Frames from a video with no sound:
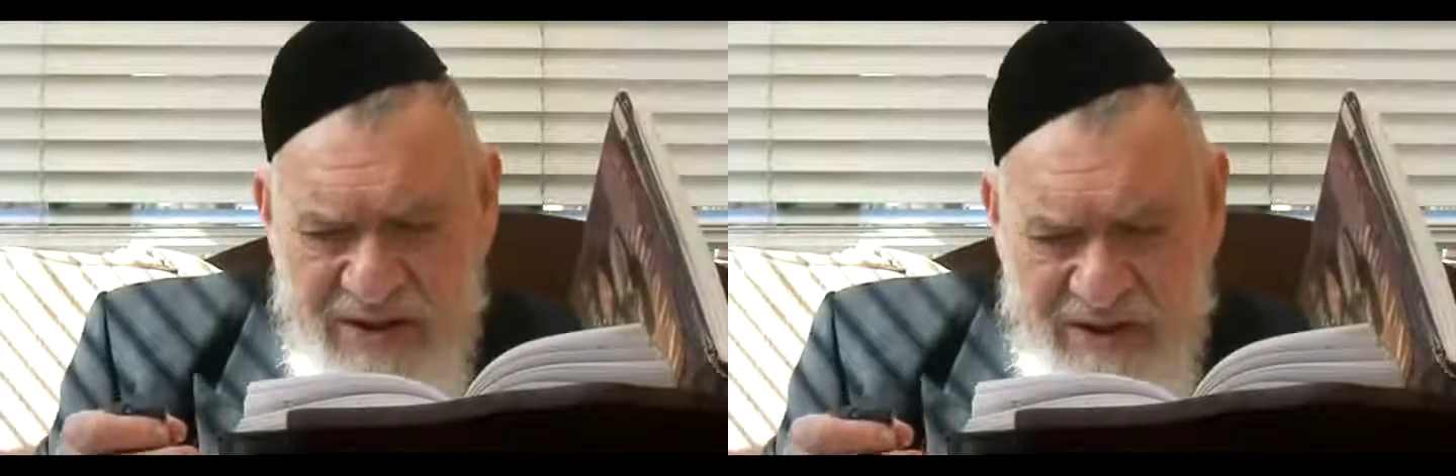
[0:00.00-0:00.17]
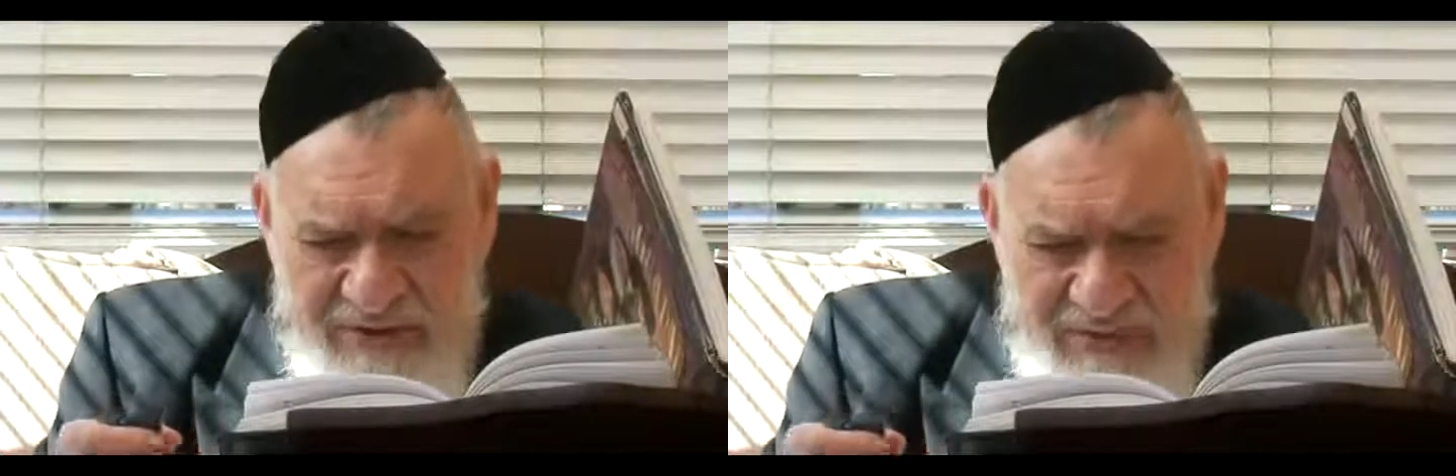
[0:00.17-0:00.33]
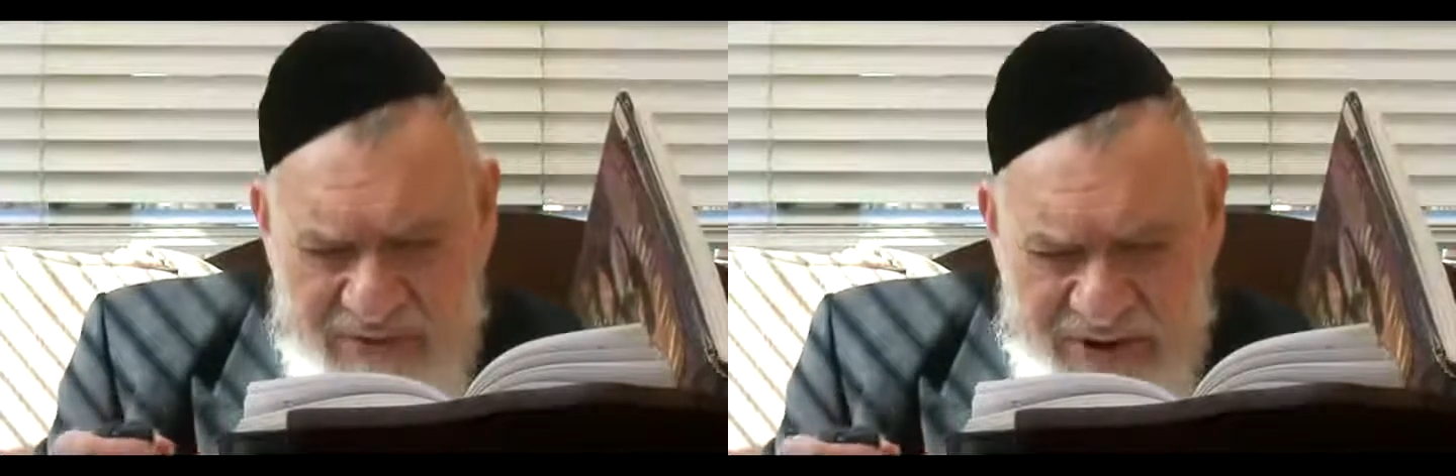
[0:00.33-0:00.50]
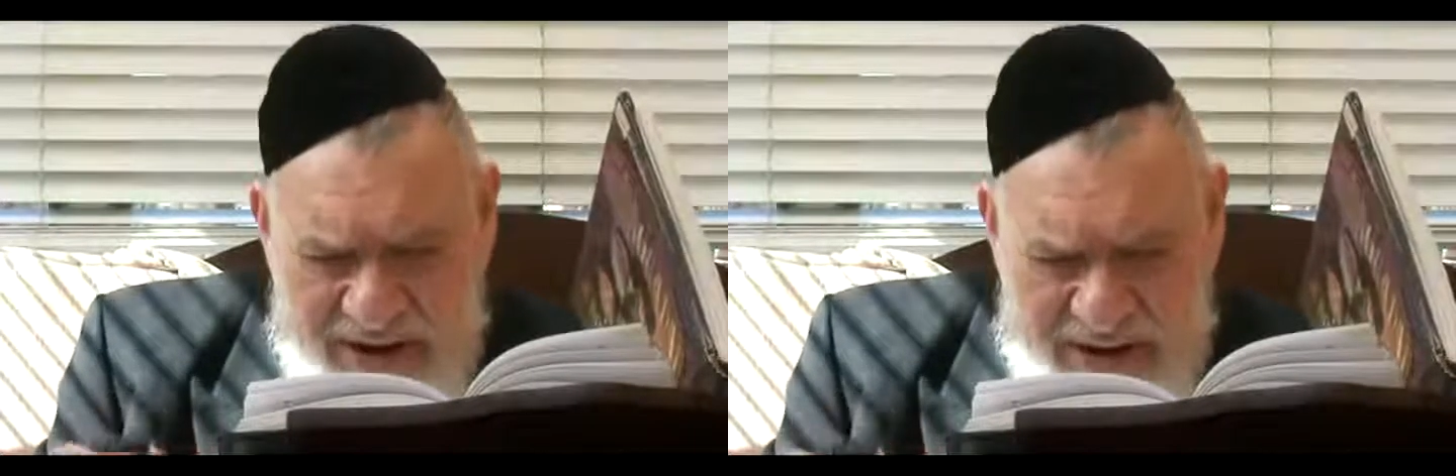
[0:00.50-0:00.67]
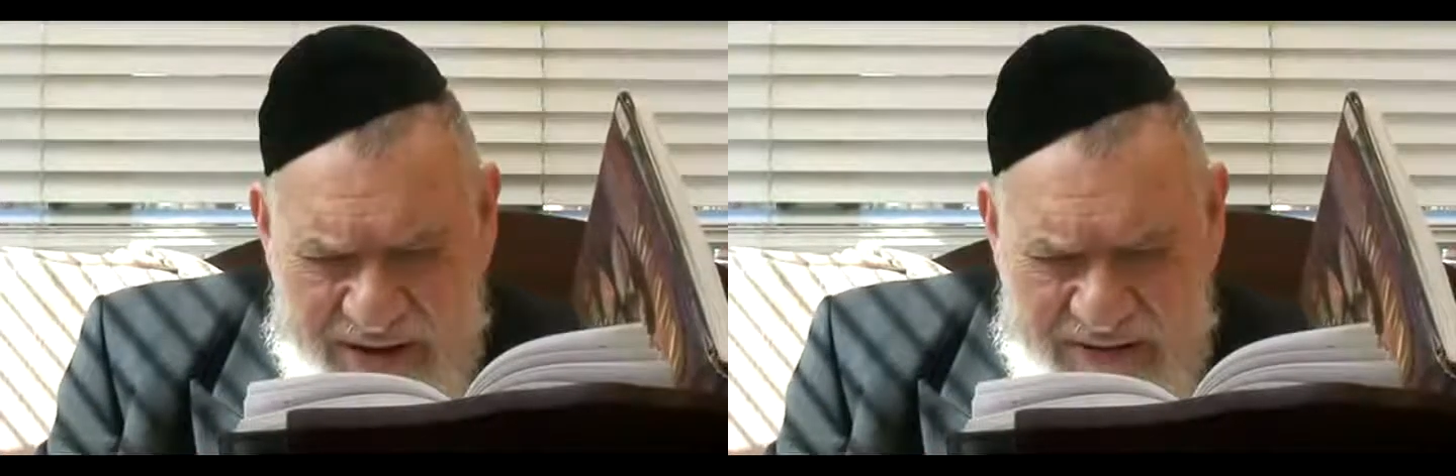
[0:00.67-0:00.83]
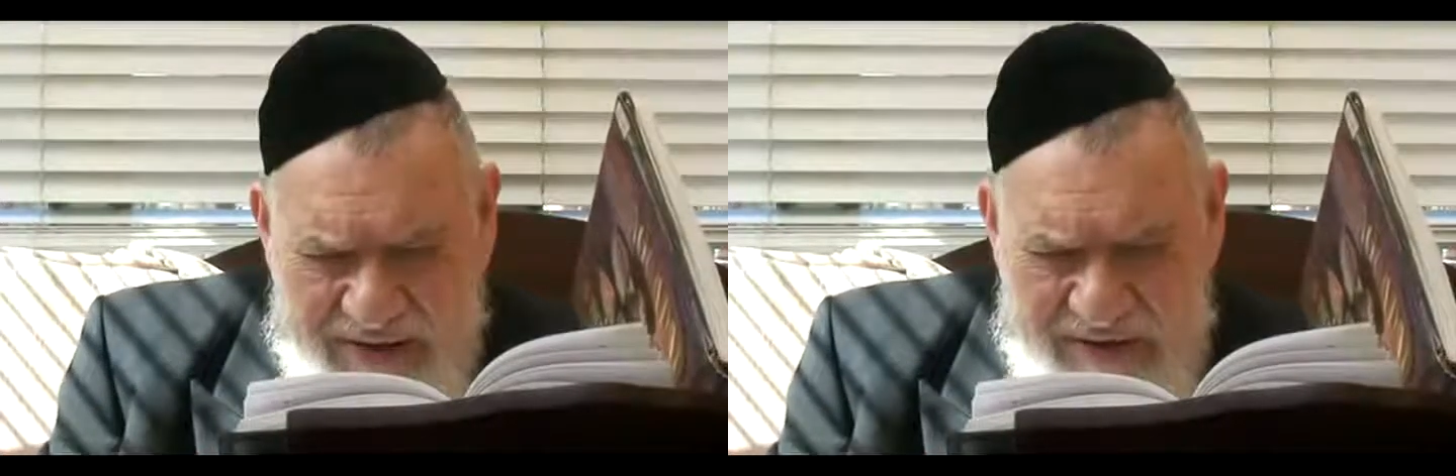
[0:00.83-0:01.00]

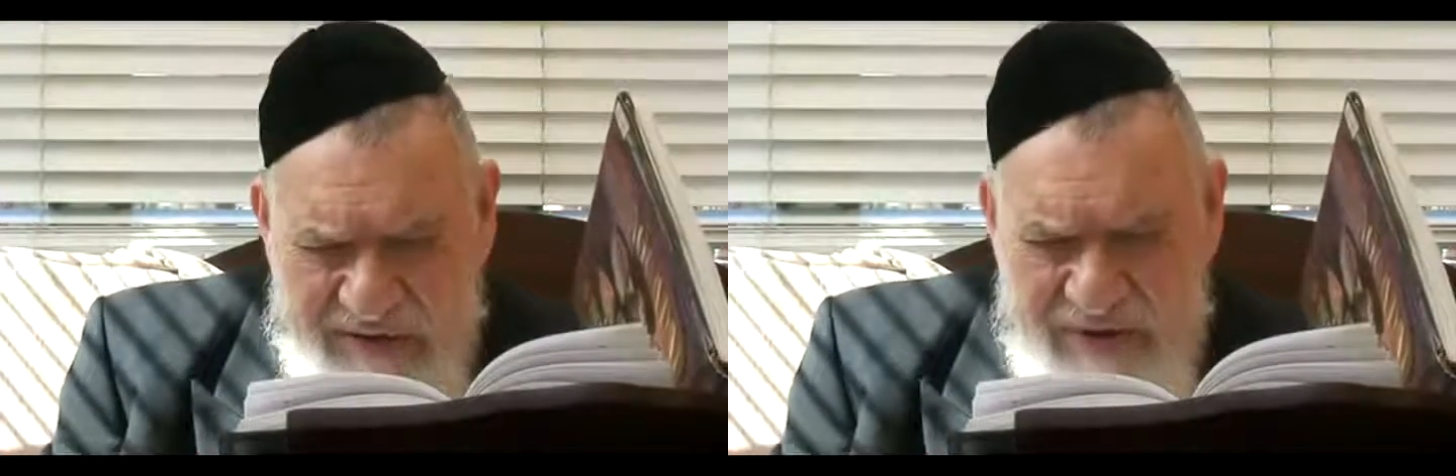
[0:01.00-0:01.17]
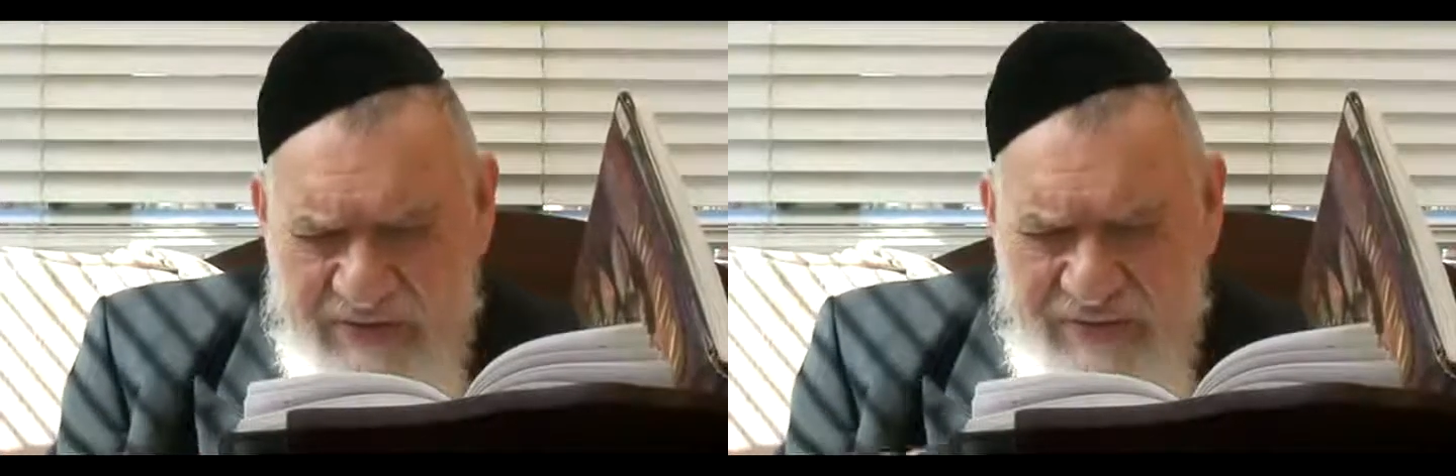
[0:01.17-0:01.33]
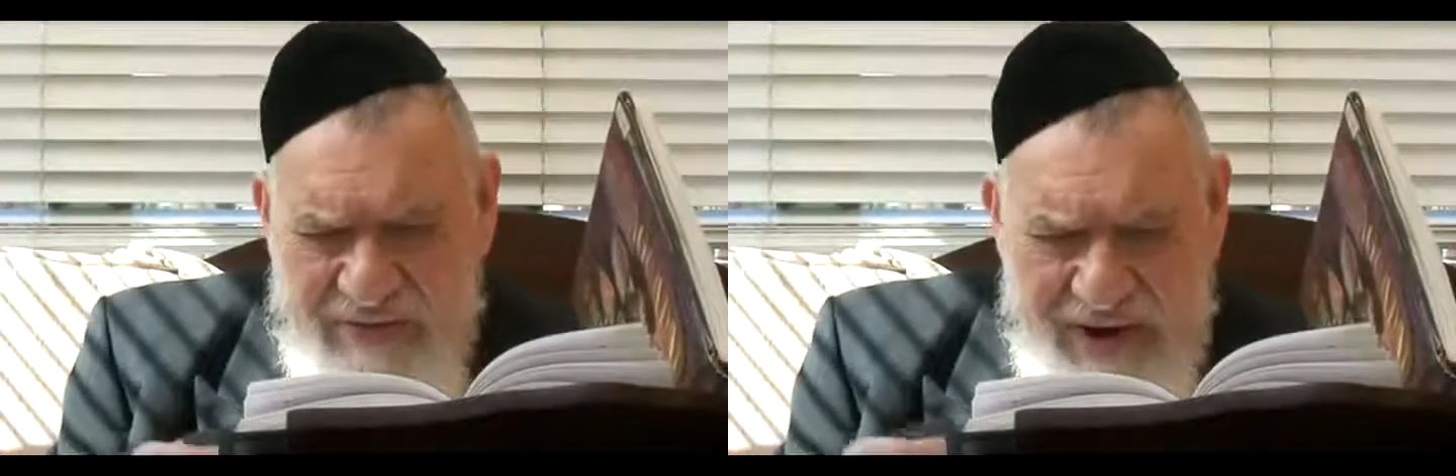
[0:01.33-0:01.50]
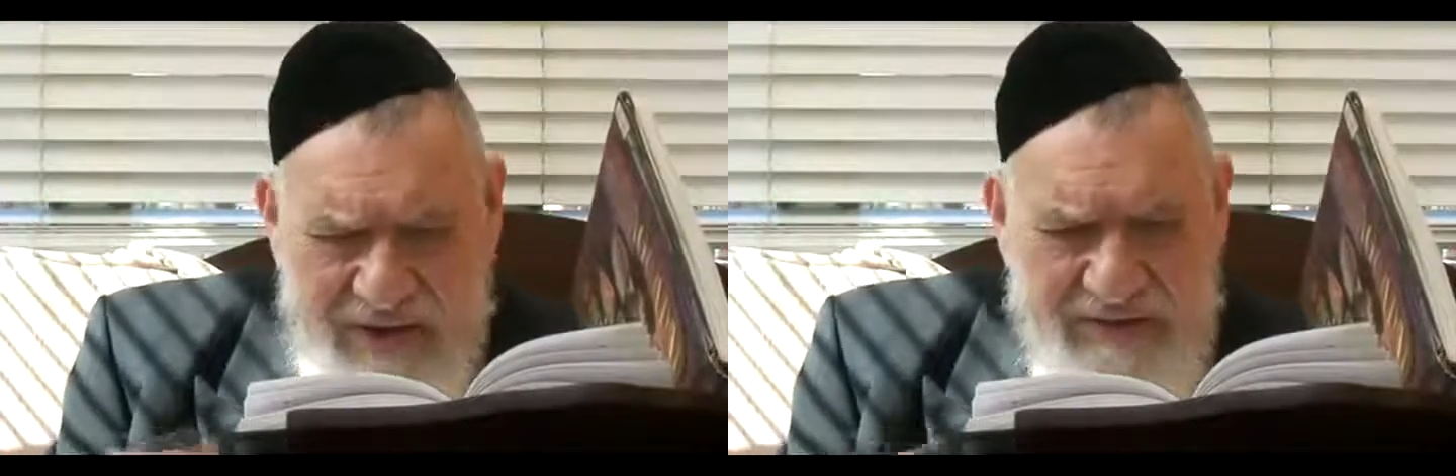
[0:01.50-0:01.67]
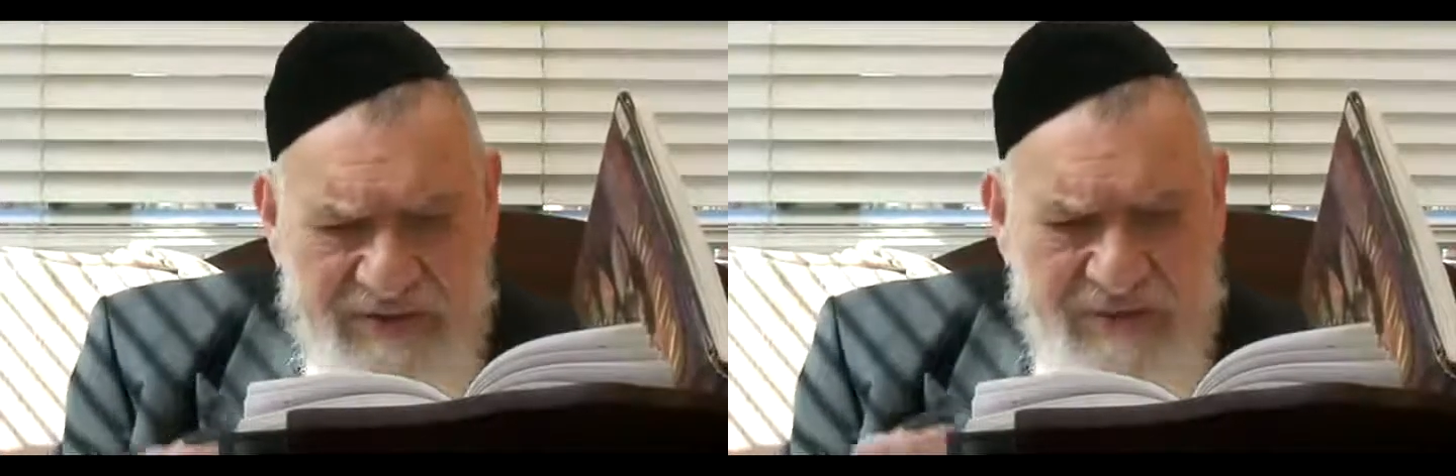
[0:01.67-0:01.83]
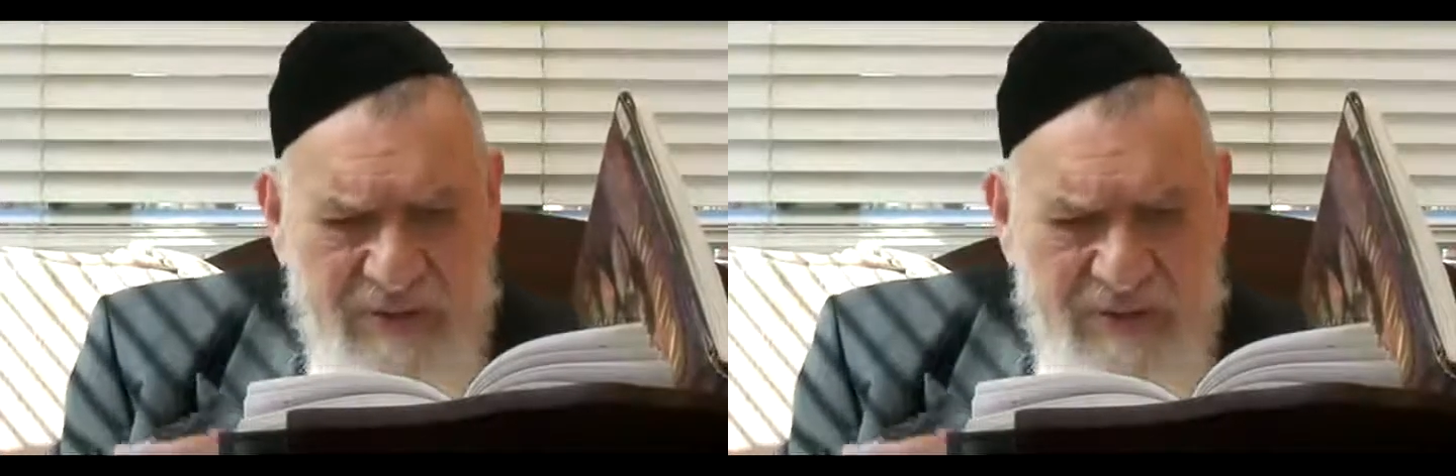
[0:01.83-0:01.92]
arouse